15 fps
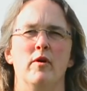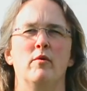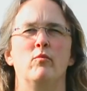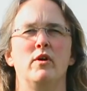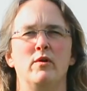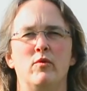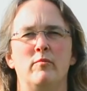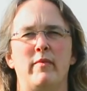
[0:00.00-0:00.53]
and
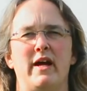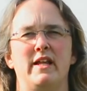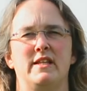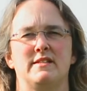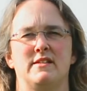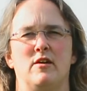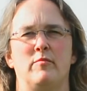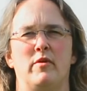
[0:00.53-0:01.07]
we will make
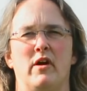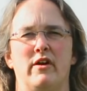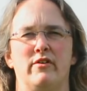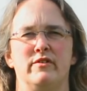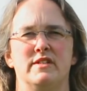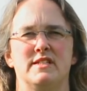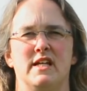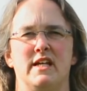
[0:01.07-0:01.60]
this our
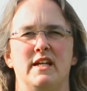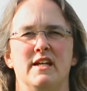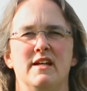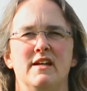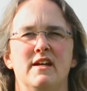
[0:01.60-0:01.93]
priority.